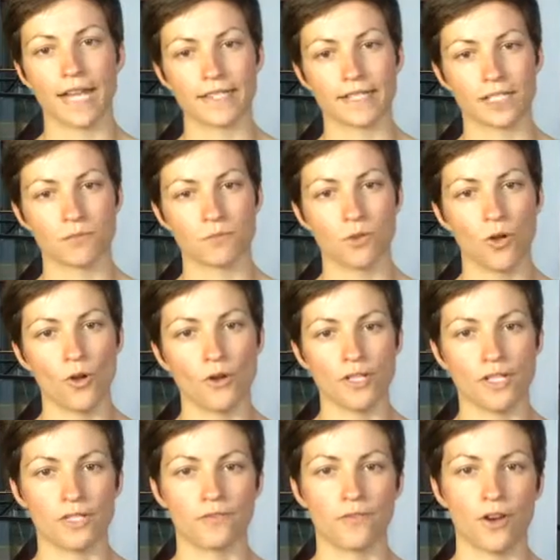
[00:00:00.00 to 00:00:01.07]
that
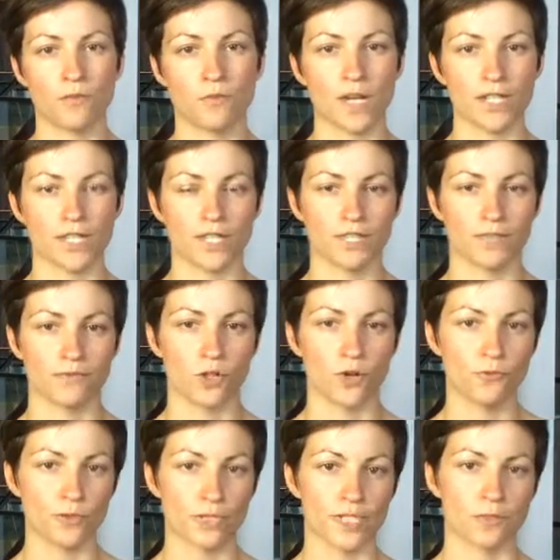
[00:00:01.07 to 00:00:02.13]
exploits very much and even
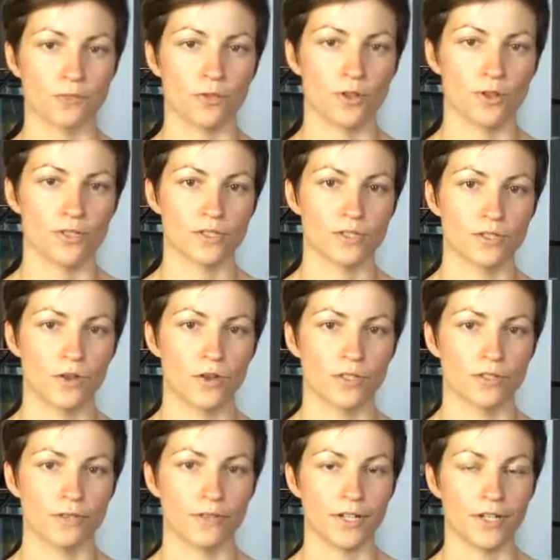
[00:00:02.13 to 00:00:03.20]
overexploits the
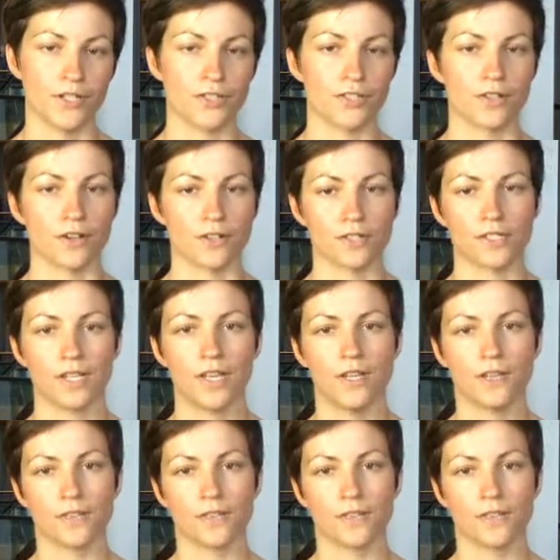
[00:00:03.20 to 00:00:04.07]
local fish stocks.